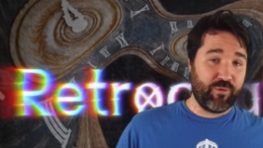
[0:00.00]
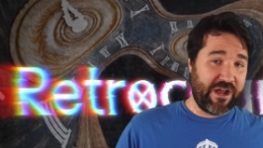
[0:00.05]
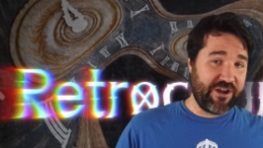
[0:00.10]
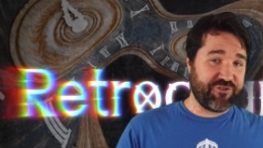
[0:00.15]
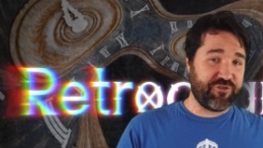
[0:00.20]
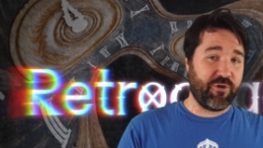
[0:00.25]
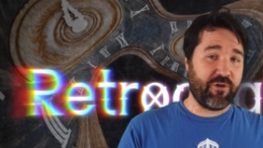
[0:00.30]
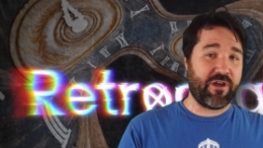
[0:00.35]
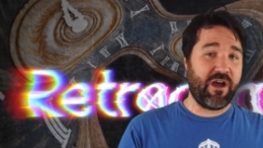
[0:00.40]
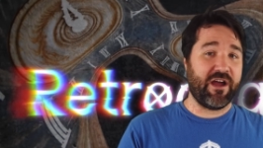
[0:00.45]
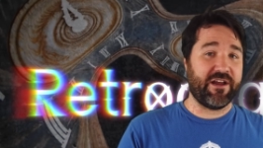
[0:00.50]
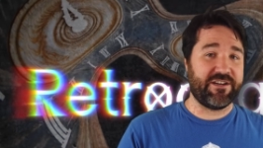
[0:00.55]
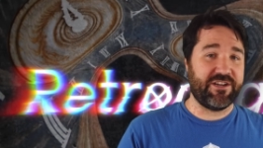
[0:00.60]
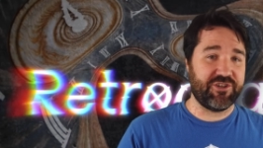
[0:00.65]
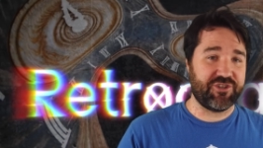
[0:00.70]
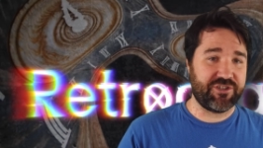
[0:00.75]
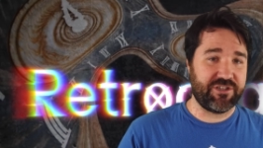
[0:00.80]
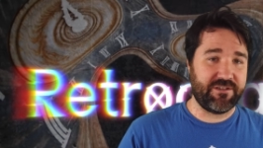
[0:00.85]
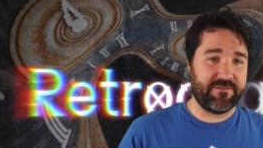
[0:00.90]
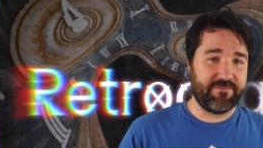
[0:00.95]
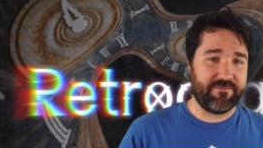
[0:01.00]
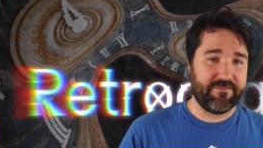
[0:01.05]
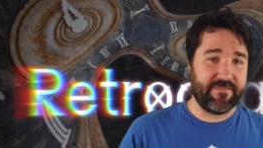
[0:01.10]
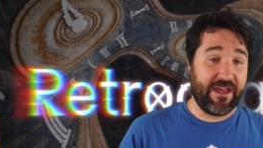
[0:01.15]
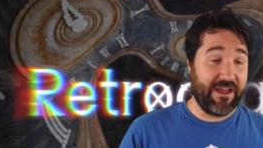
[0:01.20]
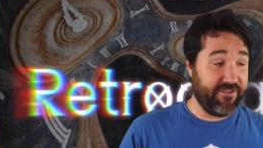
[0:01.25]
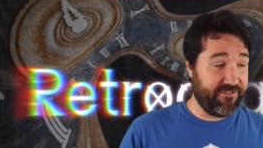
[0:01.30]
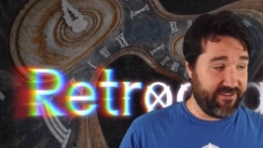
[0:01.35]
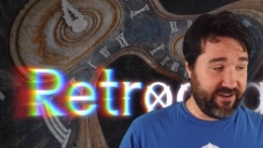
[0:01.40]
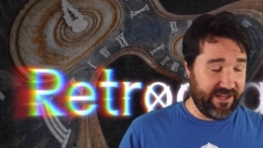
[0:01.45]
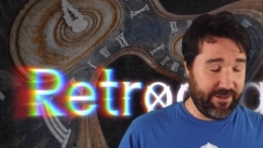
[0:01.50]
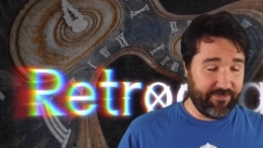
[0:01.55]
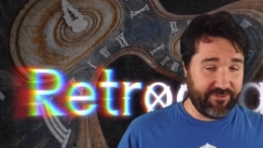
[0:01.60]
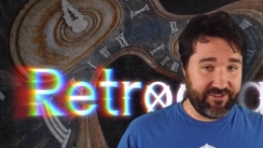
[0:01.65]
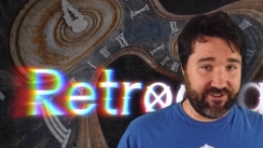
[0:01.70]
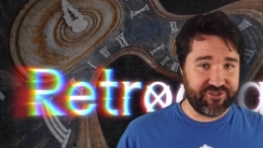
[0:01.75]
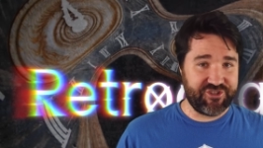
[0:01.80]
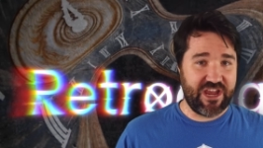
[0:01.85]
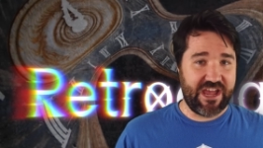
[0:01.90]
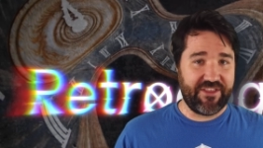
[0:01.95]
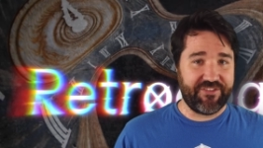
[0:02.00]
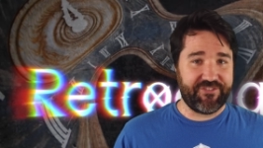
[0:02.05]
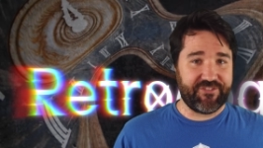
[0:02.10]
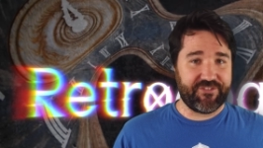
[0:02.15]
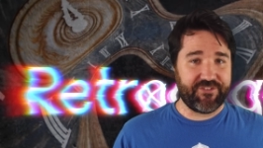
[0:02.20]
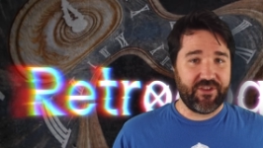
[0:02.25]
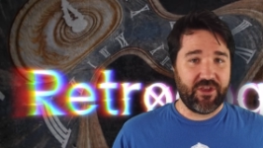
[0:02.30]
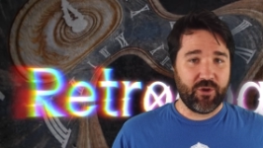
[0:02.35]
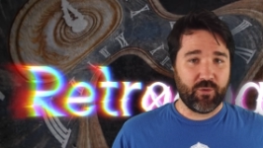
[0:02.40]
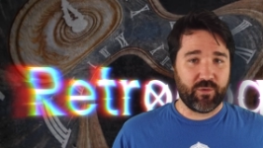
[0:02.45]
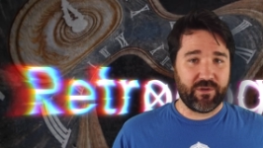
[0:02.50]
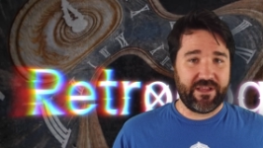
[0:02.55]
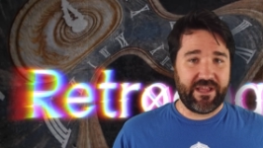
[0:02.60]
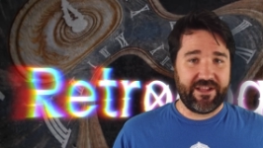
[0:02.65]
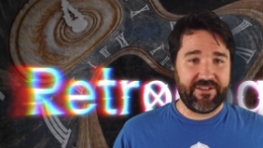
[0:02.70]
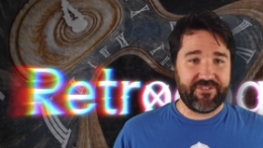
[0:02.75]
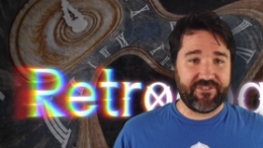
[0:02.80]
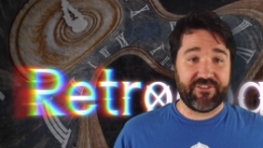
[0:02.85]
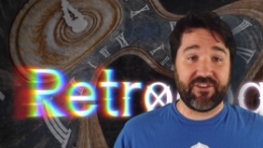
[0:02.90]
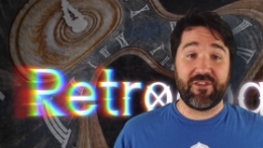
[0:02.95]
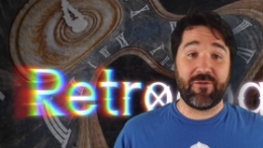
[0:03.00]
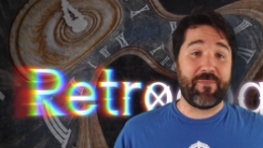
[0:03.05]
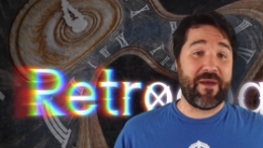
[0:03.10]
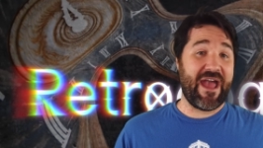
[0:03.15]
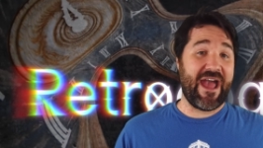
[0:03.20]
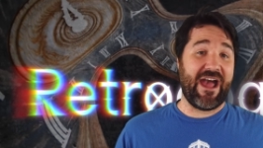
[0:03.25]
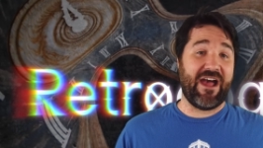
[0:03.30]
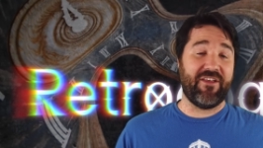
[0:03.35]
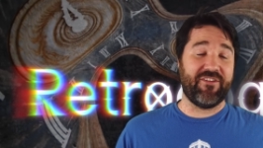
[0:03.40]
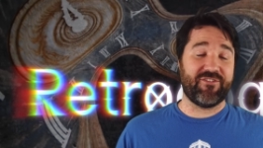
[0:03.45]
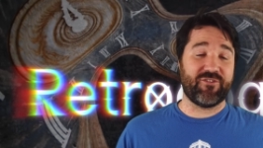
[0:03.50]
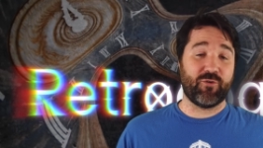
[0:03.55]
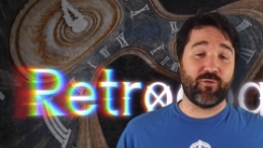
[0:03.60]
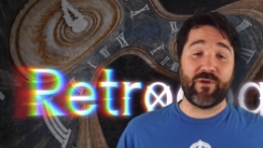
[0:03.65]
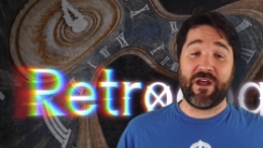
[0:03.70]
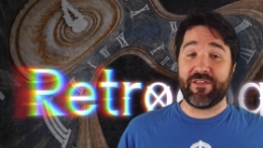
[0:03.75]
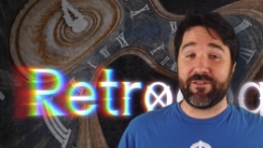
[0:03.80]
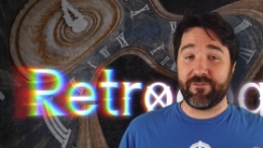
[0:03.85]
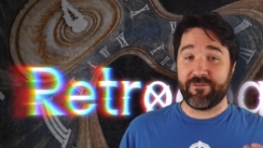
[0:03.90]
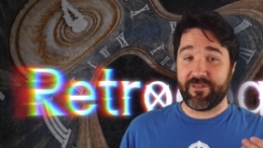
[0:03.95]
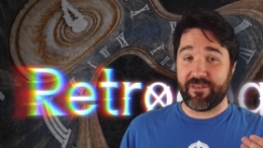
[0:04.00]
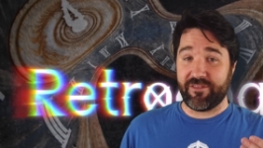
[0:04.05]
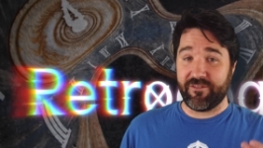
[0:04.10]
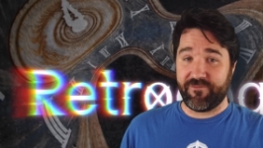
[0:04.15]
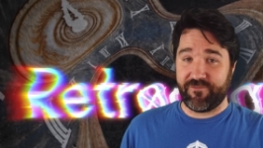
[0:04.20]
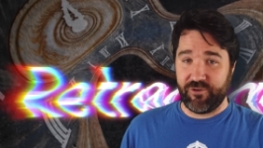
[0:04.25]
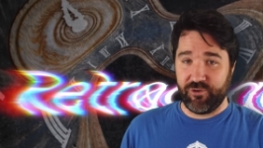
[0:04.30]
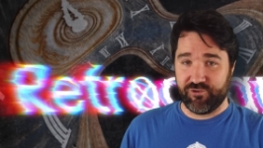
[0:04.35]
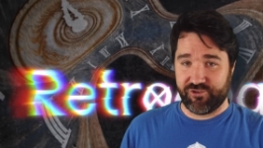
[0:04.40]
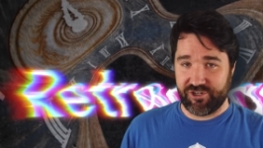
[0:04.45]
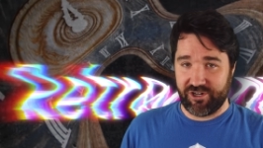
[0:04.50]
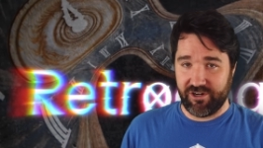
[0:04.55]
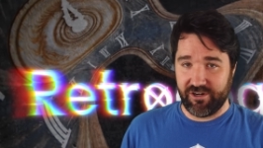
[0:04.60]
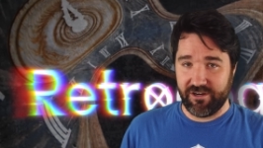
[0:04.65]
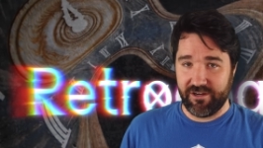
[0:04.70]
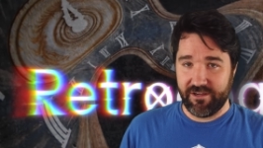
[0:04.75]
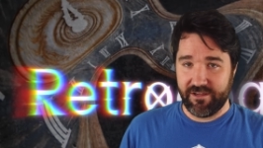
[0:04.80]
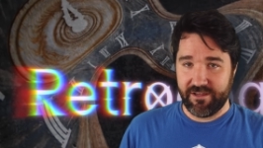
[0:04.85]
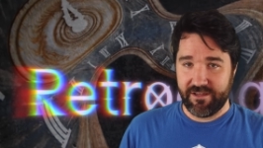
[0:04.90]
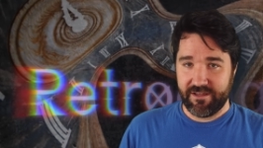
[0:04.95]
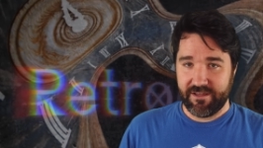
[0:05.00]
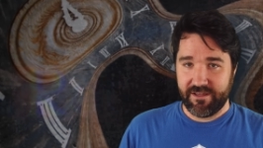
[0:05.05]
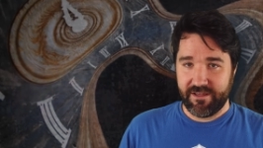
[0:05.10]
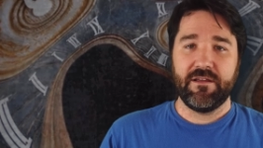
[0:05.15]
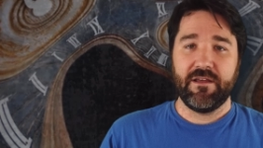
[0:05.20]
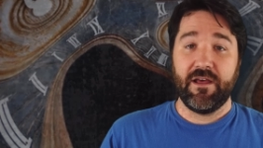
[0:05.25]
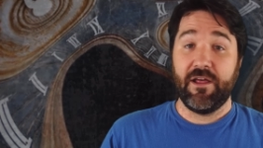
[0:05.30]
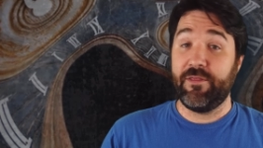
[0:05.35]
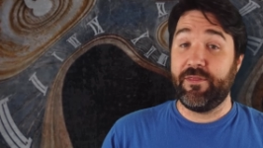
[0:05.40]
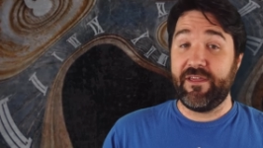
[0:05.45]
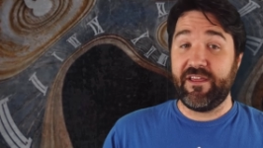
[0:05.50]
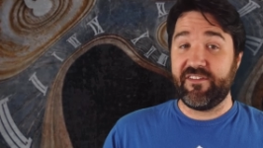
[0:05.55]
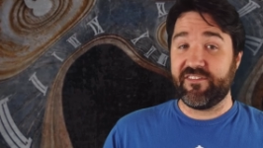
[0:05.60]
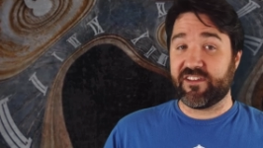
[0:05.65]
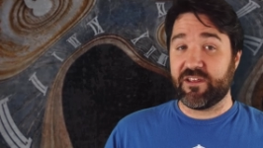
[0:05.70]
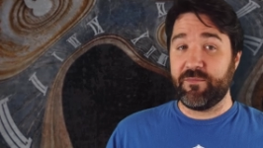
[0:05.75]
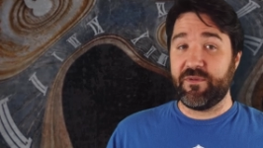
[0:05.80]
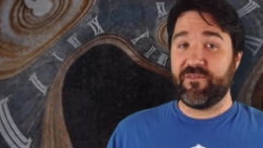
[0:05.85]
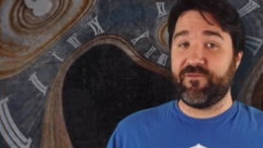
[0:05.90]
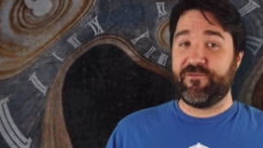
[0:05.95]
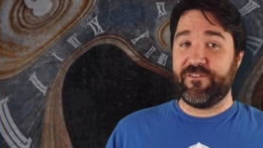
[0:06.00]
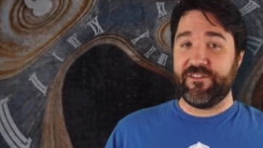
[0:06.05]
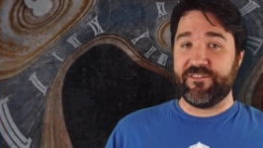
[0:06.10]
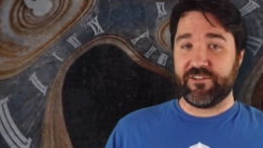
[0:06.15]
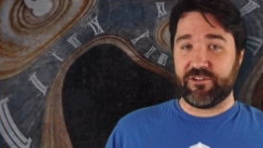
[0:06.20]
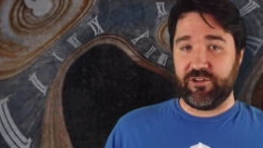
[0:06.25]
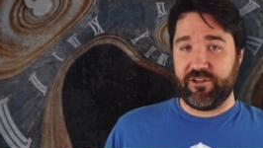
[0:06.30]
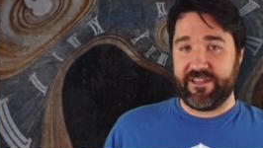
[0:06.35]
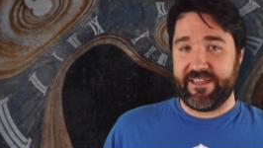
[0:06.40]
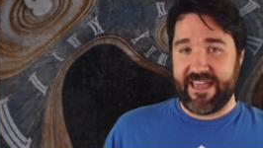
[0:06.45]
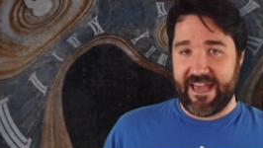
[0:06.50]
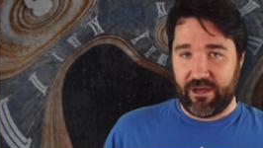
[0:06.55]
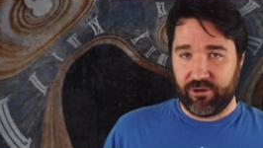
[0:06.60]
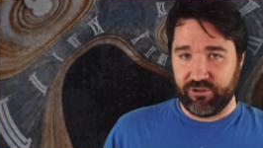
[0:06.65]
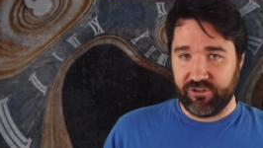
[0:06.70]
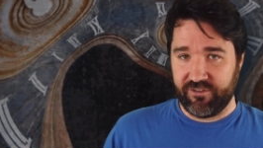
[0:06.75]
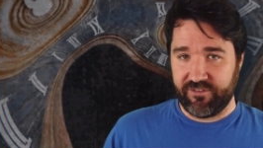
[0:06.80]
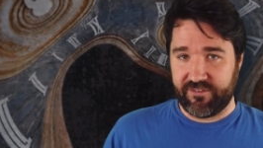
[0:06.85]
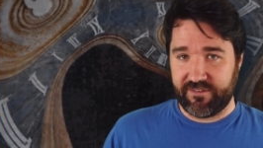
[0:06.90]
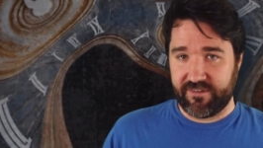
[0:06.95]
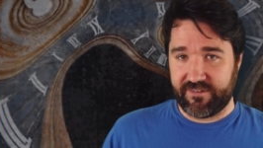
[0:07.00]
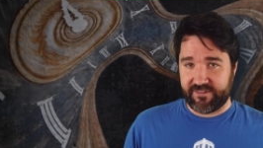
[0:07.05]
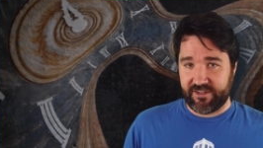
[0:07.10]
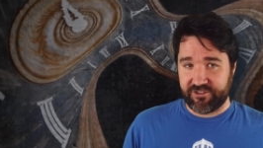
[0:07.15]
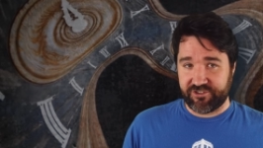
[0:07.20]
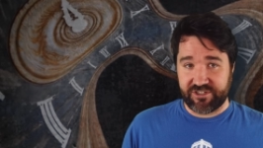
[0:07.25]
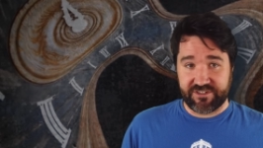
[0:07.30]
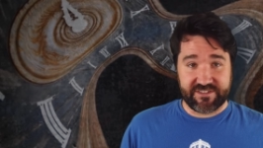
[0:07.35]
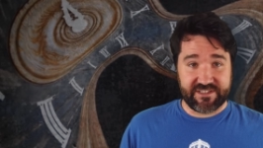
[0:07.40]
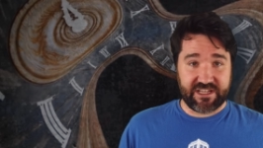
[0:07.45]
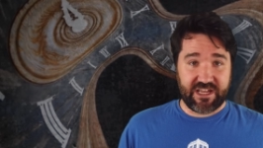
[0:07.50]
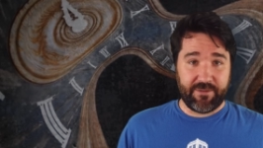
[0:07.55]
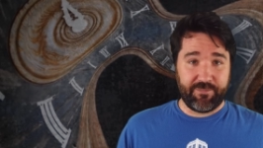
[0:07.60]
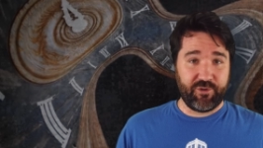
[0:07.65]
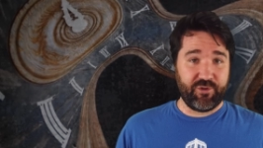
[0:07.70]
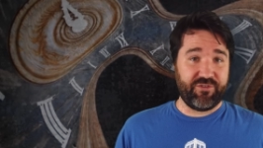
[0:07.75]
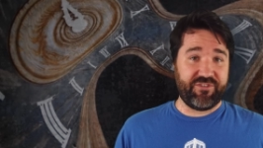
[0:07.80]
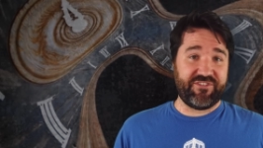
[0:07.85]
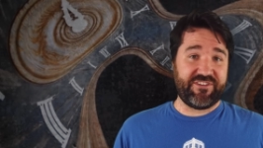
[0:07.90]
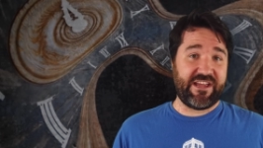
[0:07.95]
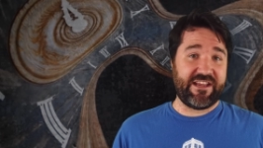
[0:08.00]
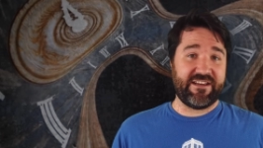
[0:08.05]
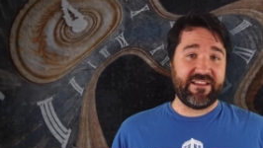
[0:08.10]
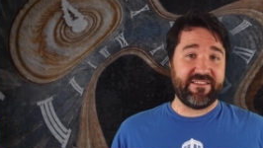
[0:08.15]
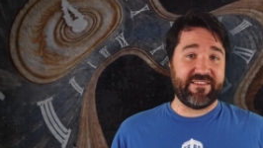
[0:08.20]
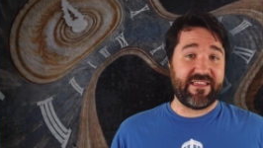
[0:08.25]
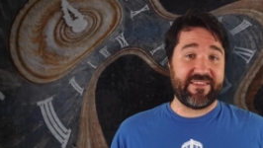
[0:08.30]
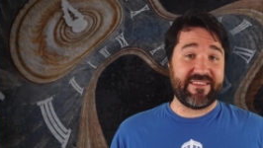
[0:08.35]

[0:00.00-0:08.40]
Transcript: retrocognition, as the name suggests, relates to the past rather than the future. These can be physical encounters, such as the couple who stated